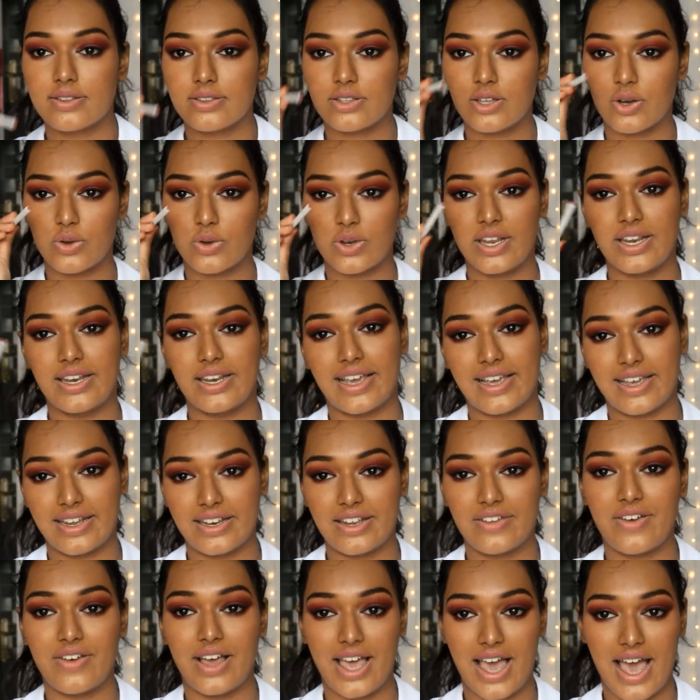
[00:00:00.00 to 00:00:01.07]
The only
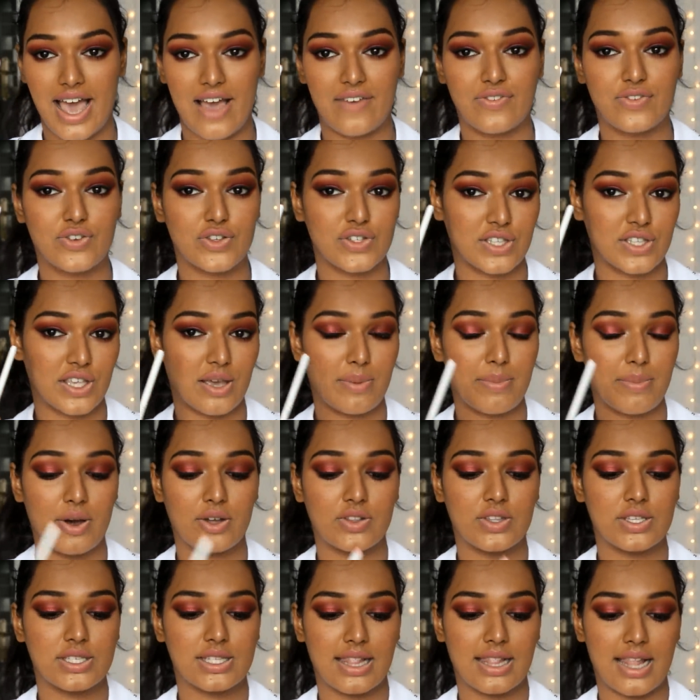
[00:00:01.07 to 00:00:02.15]
negative I have to say
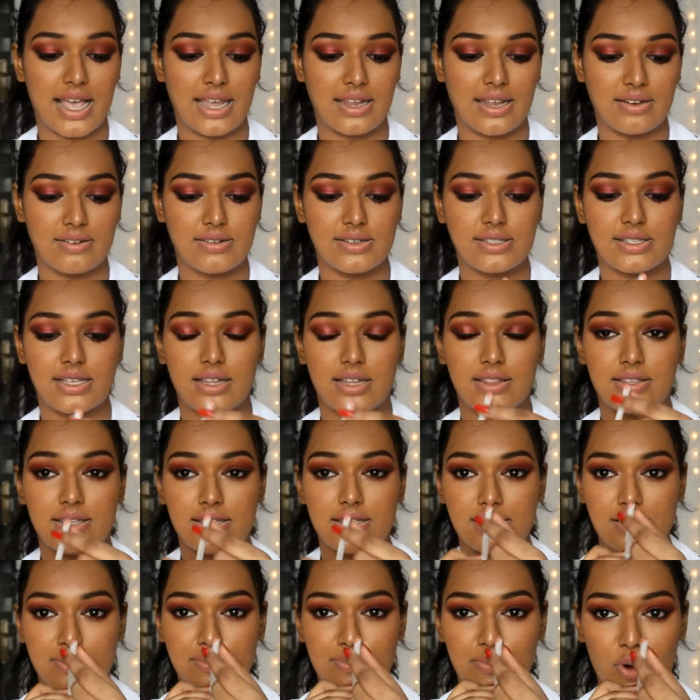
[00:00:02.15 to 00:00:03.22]
about this liner is at
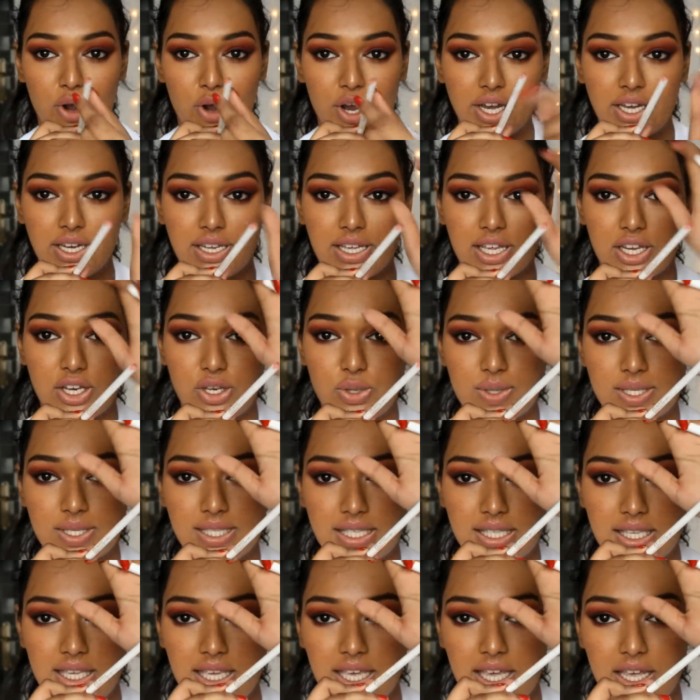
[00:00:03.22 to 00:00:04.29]
this point, can you
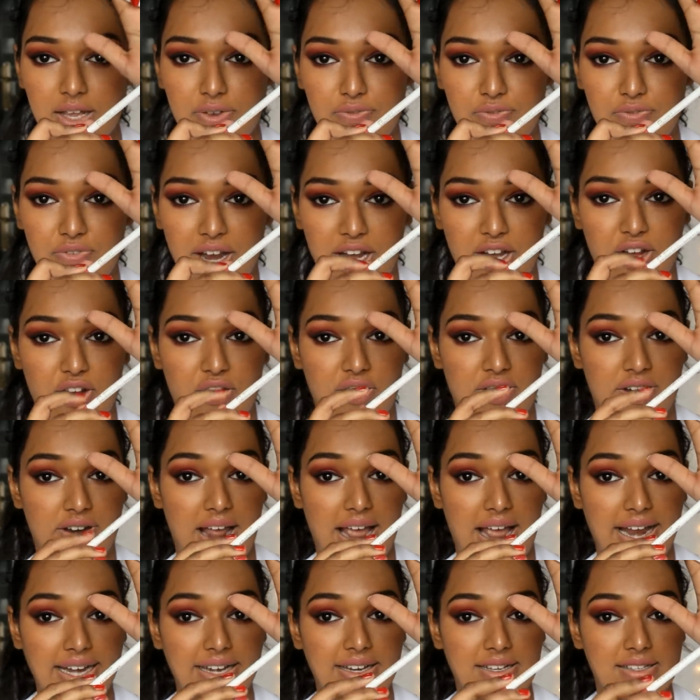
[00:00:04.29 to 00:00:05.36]
see, it went
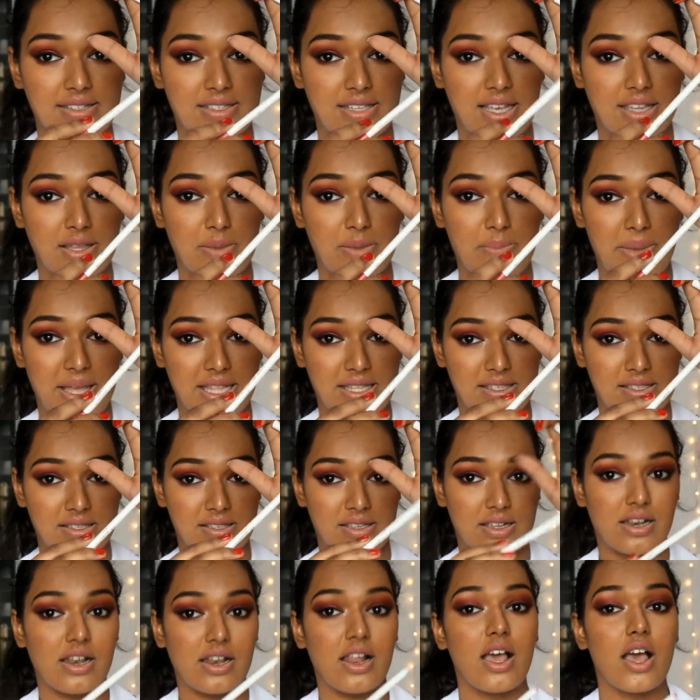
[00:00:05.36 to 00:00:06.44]
right inside the
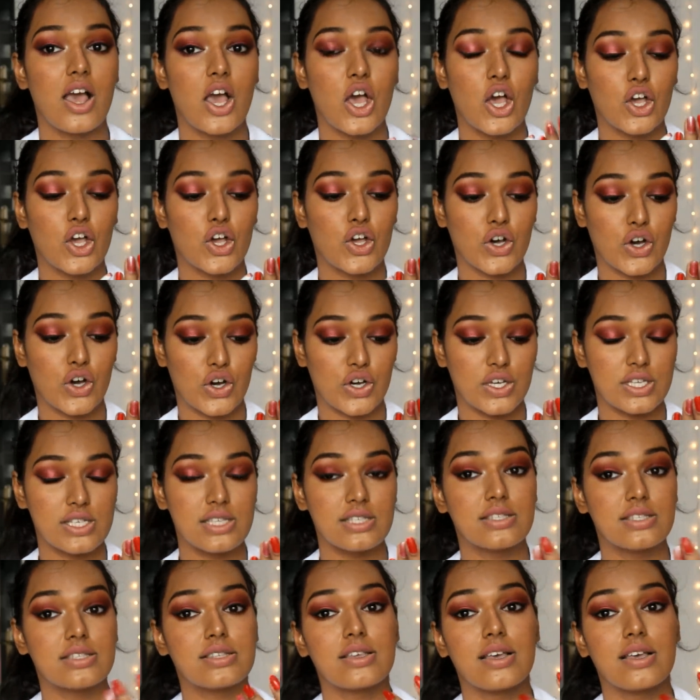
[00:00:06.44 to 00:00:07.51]
pencil
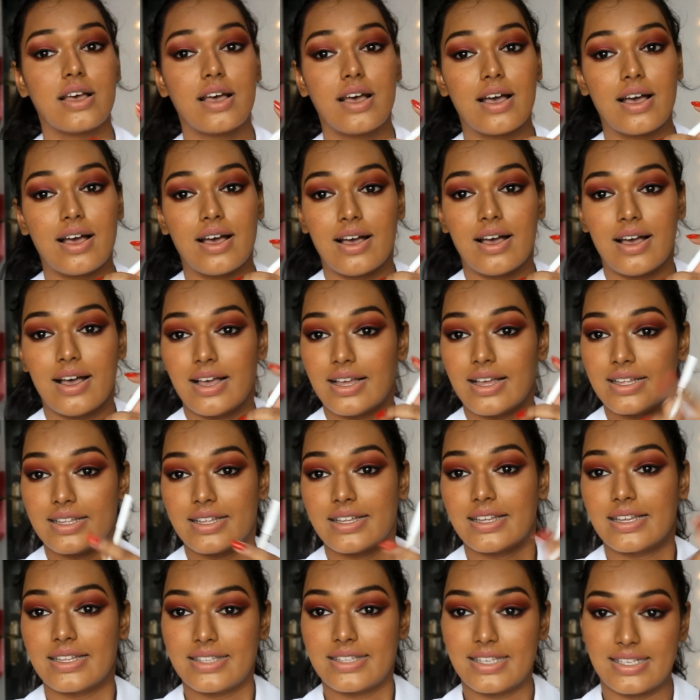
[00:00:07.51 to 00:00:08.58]
because
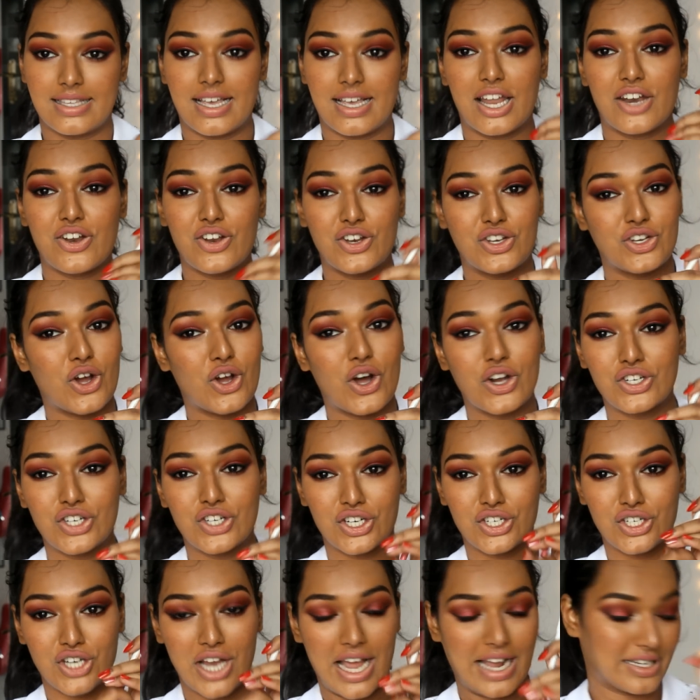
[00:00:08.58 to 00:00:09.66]
these are not
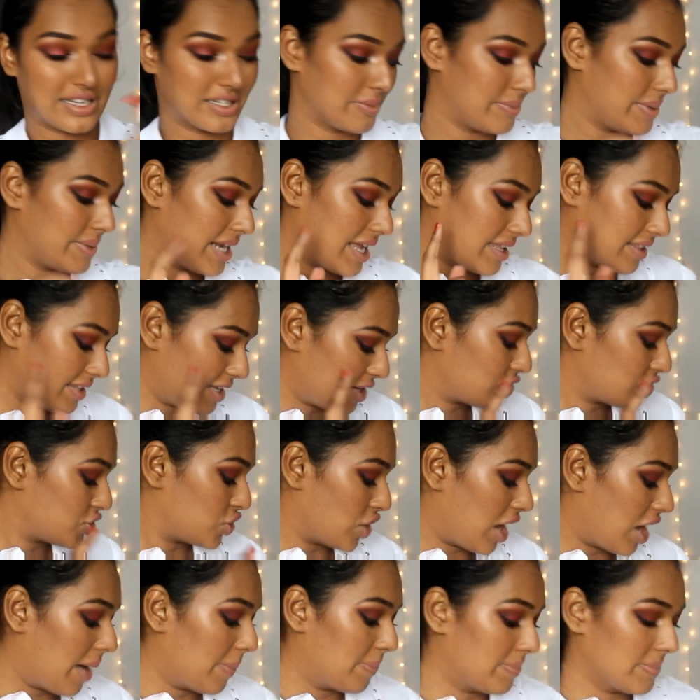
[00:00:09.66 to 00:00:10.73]
retractable and they're
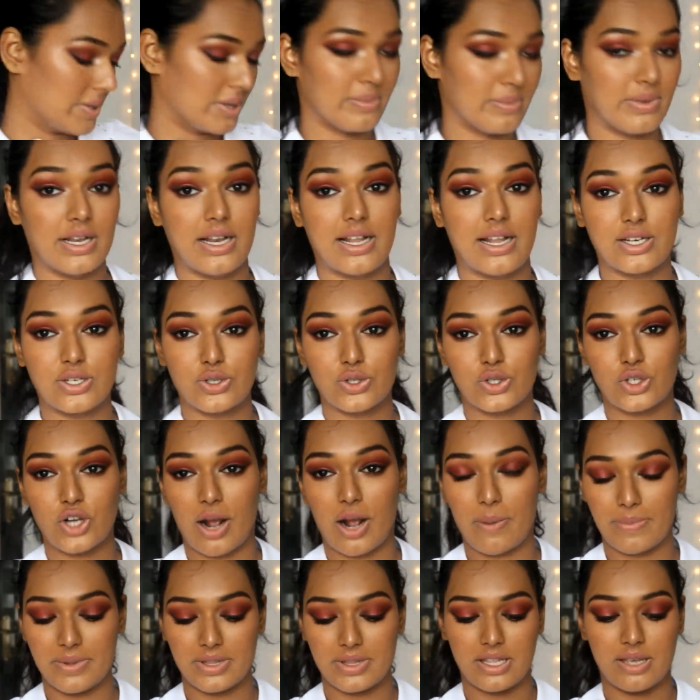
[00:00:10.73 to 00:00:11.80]
sharpenable, and to
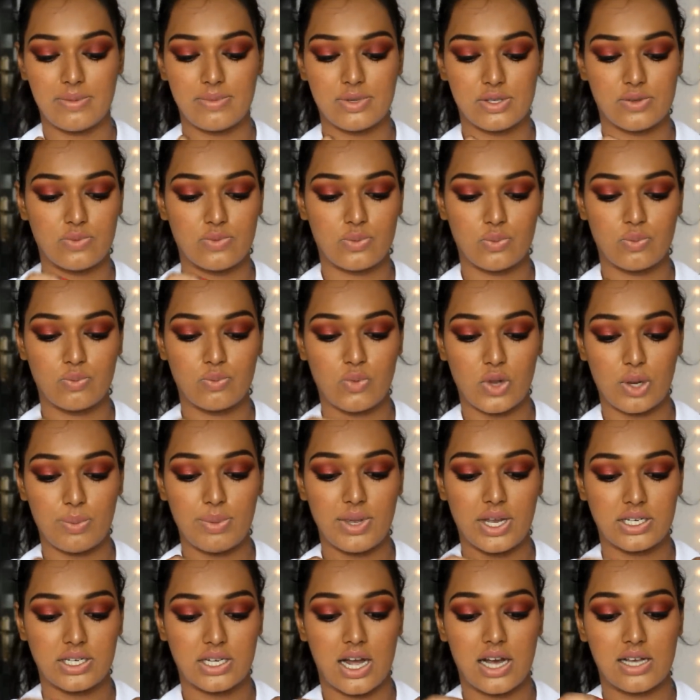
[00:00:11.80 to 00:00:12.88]
sharpen them will be
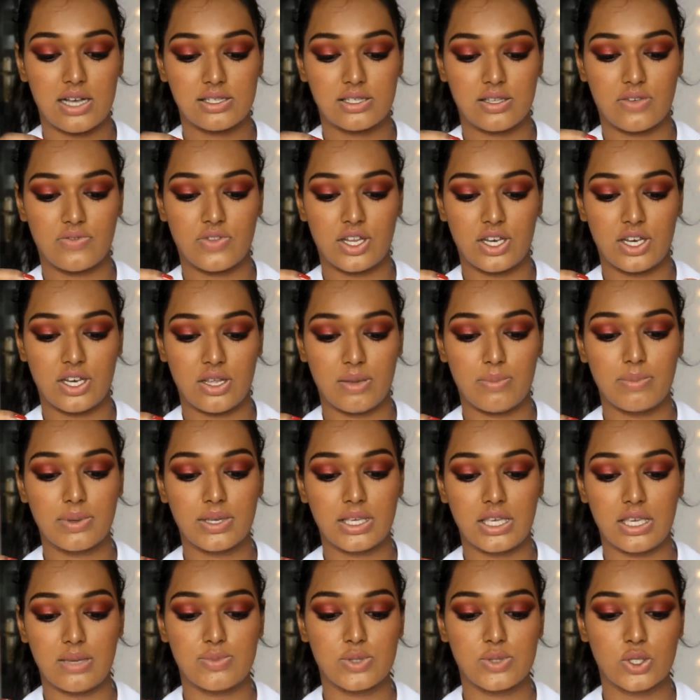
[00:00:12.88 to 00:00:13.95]
a task if the nib
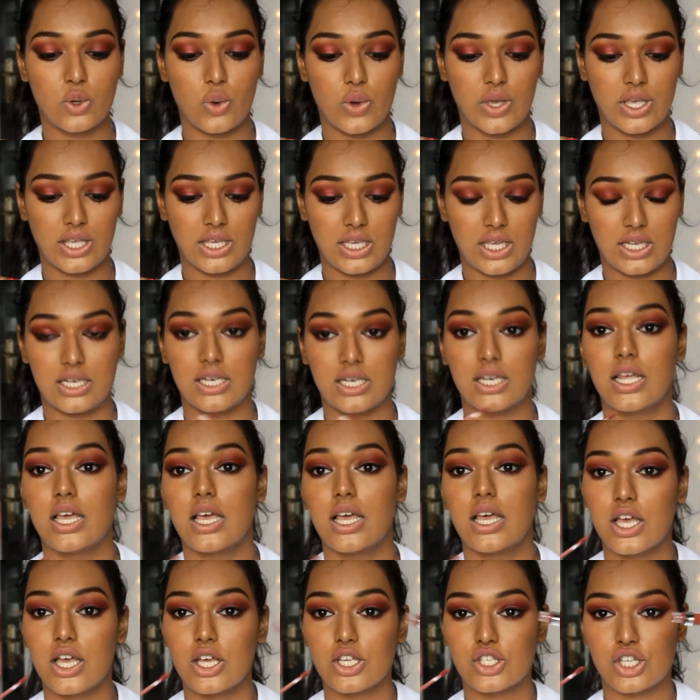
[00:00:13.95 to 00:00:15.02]
keeps going in.
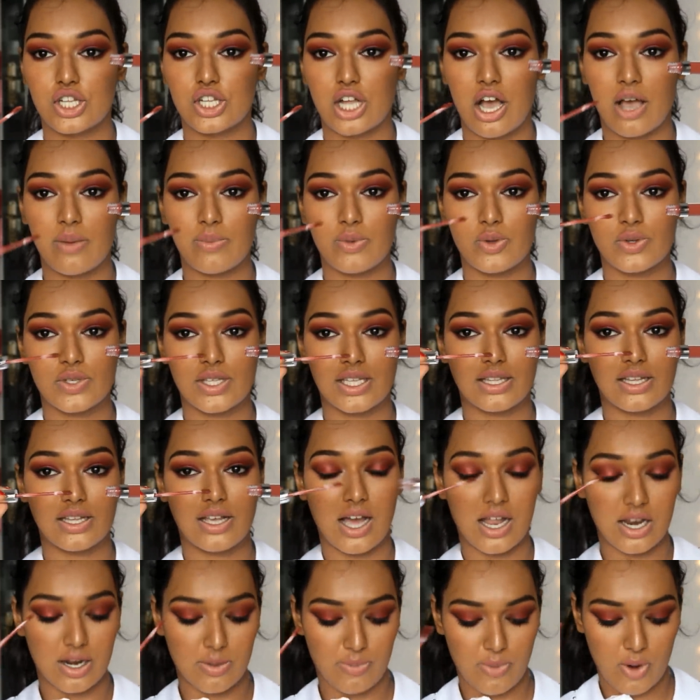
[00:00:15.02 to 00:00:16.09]
So now I'm using the
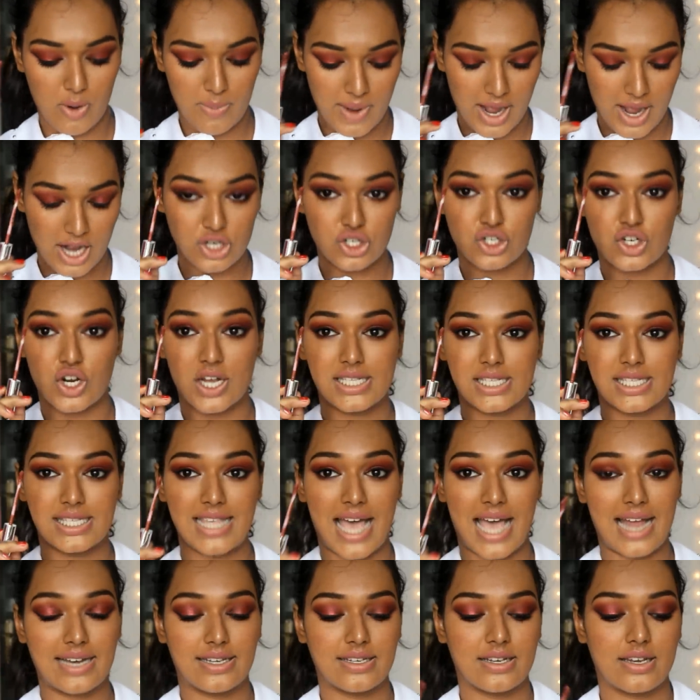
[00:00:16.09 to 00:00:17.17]
ColourPop Ultra
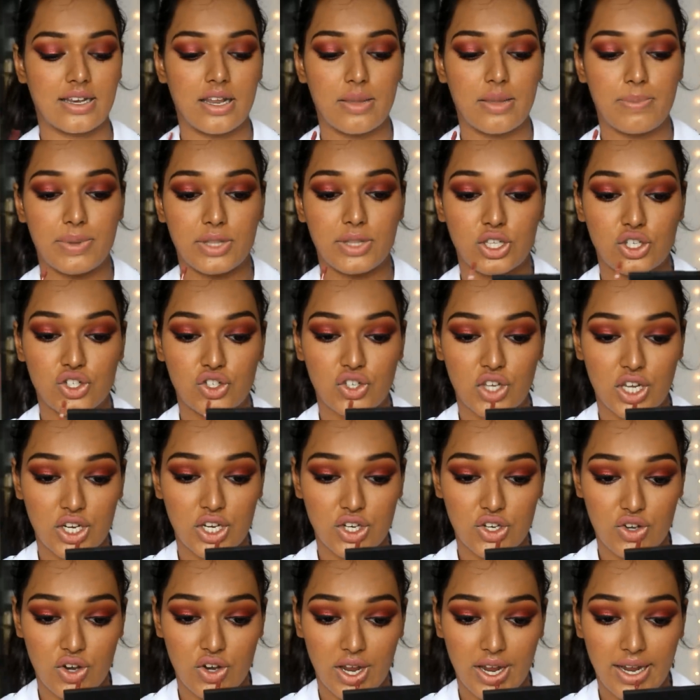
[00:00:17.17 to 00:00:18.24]
Satin Lip in the
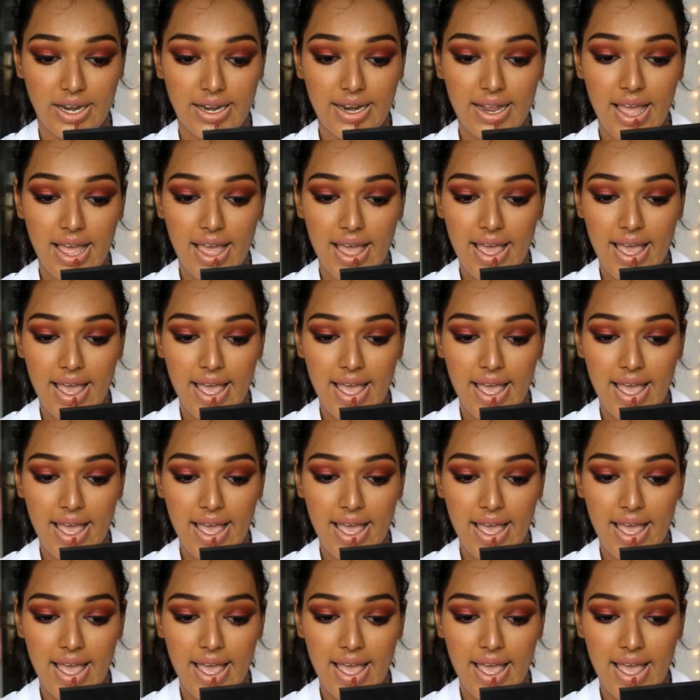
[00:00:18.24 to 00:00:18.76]
shade Rain.